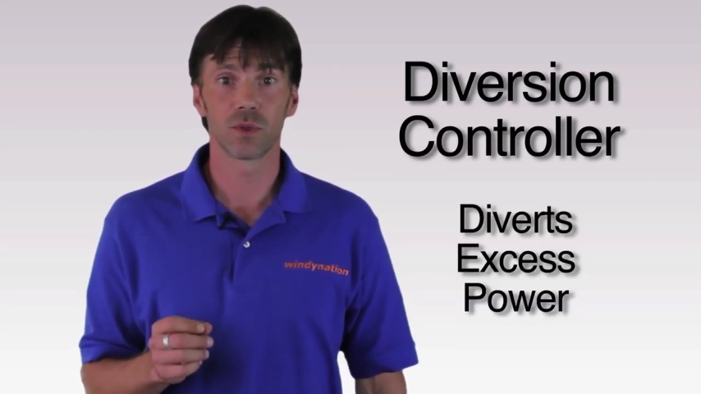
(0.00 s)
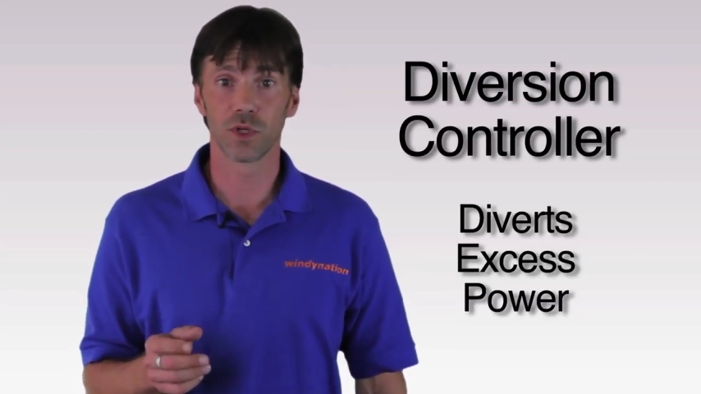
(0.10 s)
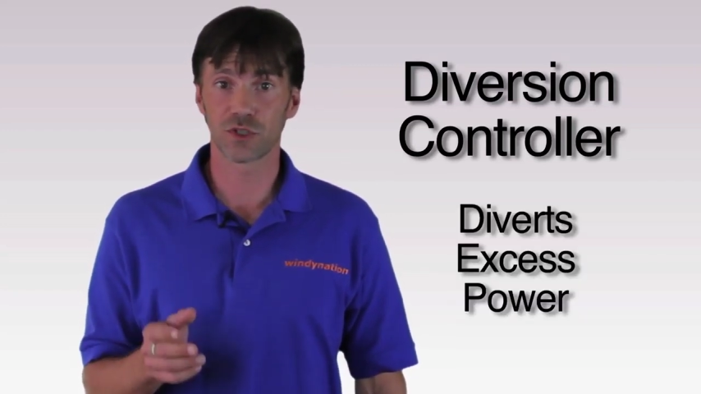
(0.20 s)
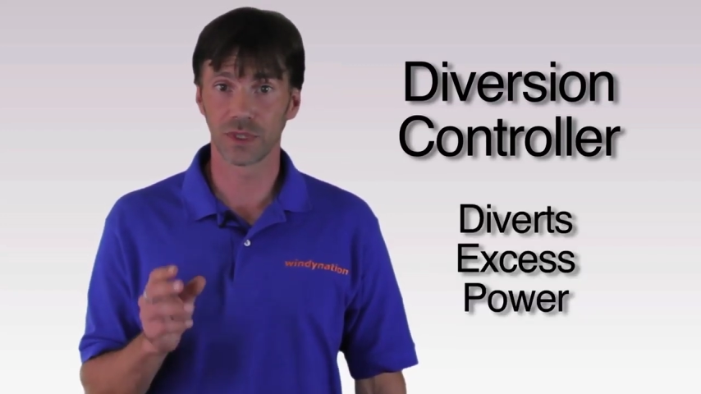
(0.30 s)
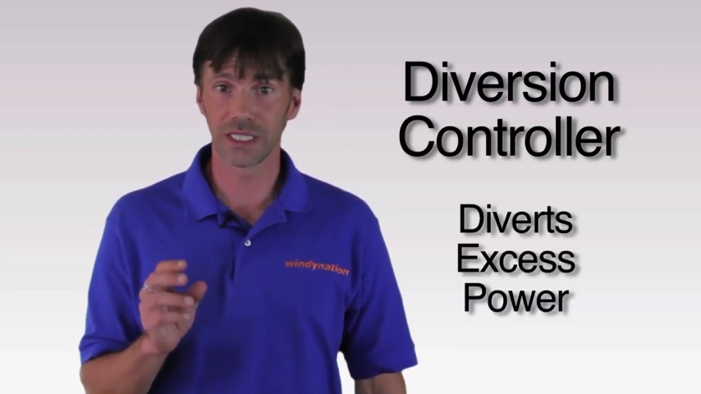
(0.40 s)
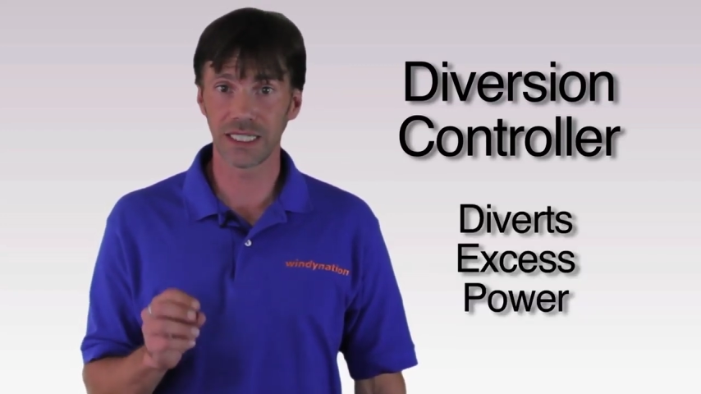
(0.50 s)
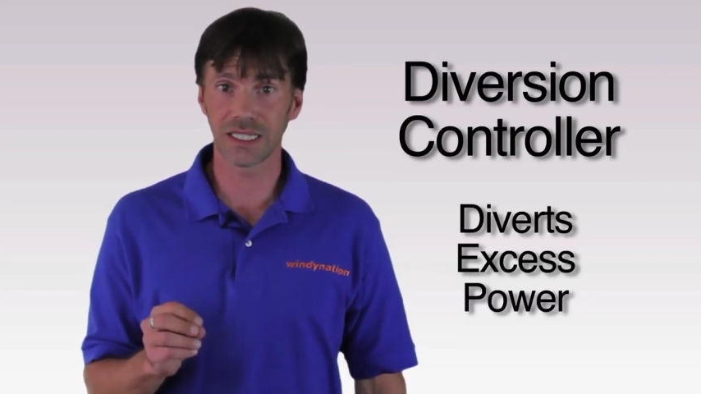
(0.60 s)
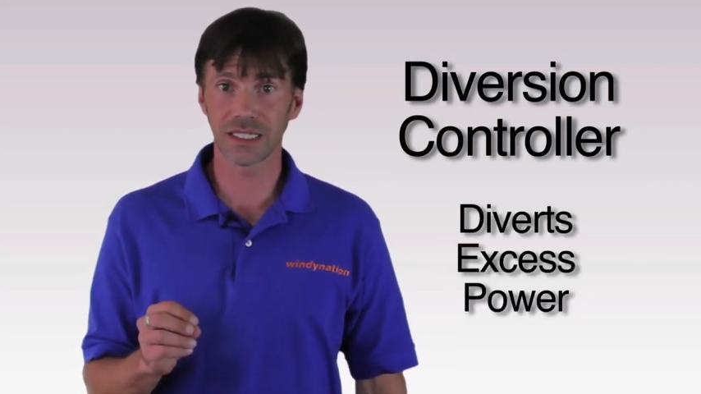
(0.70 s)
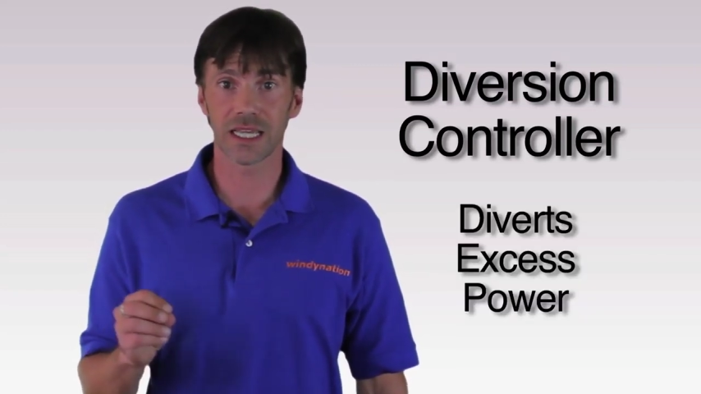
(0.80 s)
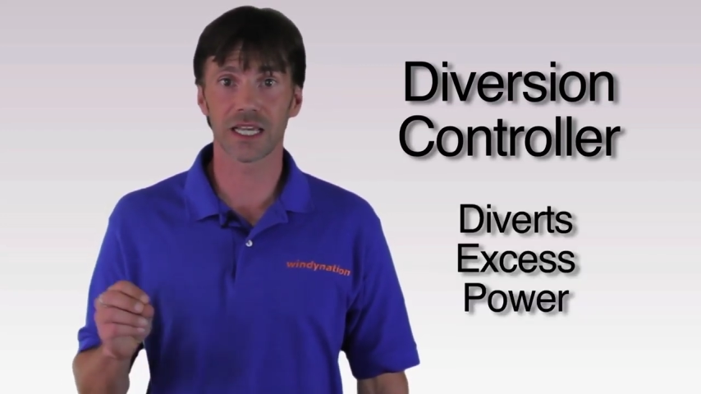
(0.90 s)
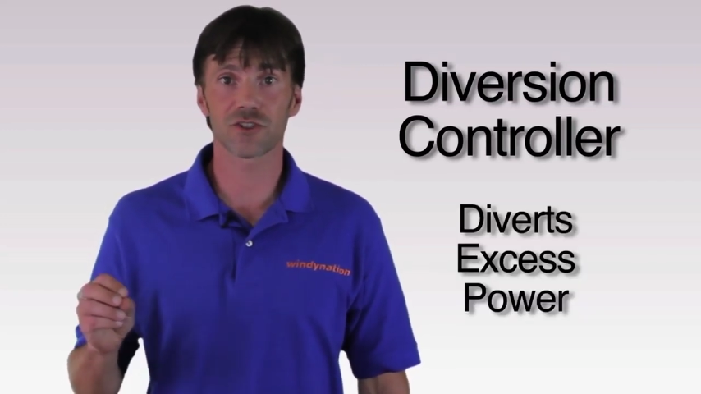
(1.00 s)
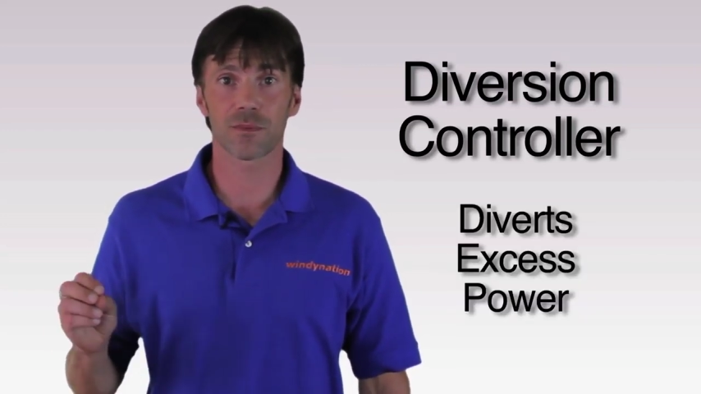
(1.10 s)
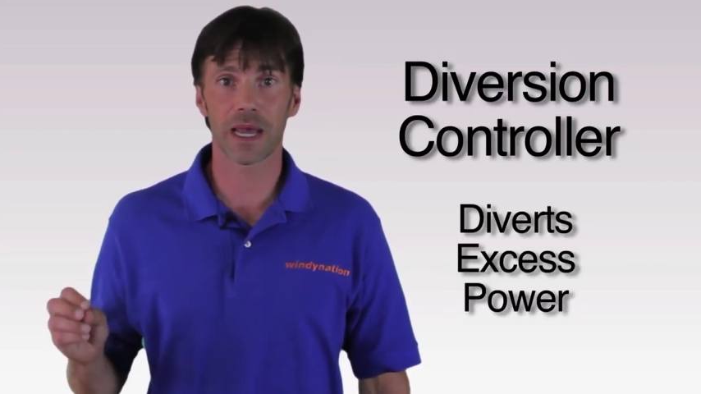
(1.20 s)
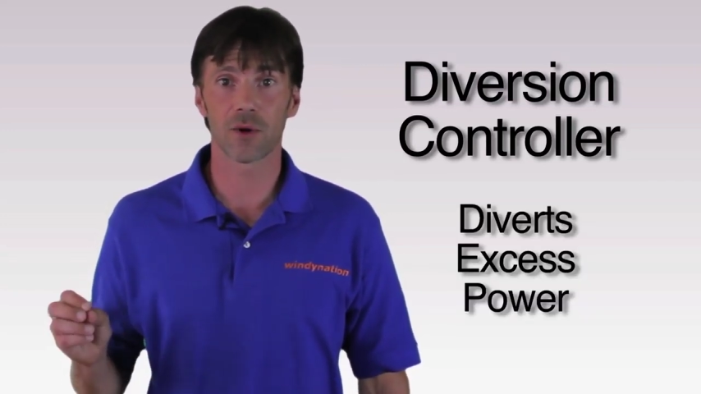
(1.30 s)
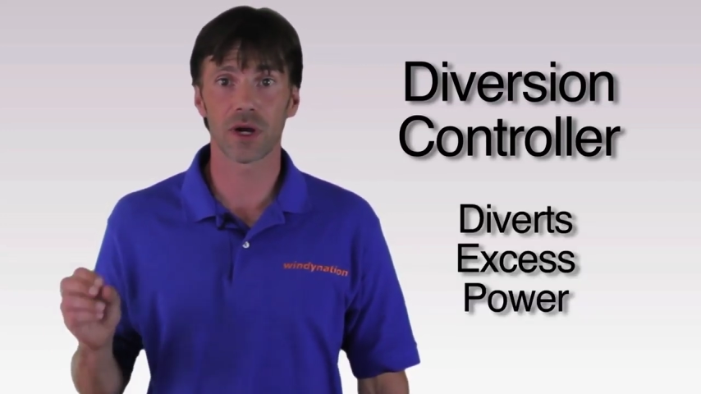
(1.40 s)
which releases the
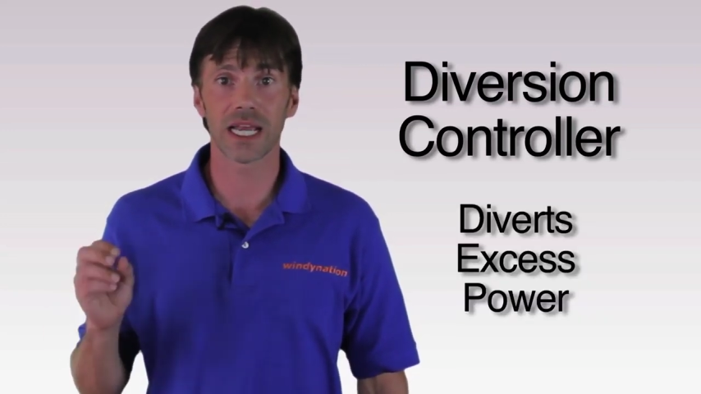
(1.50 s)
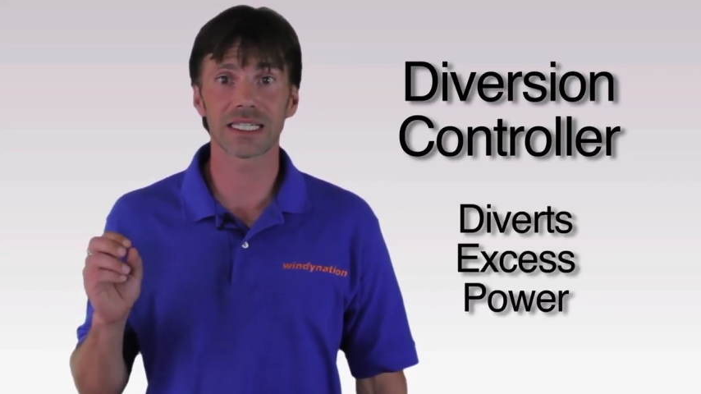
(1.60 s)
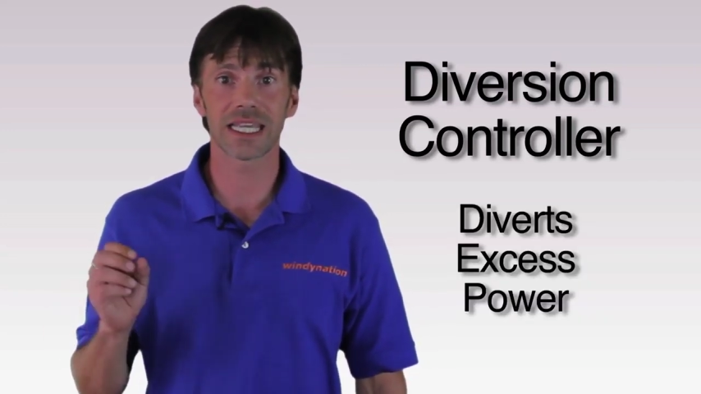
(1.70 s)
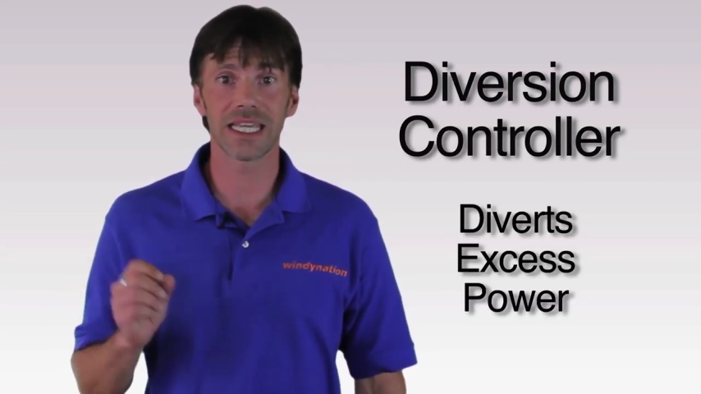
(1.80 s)
extra power as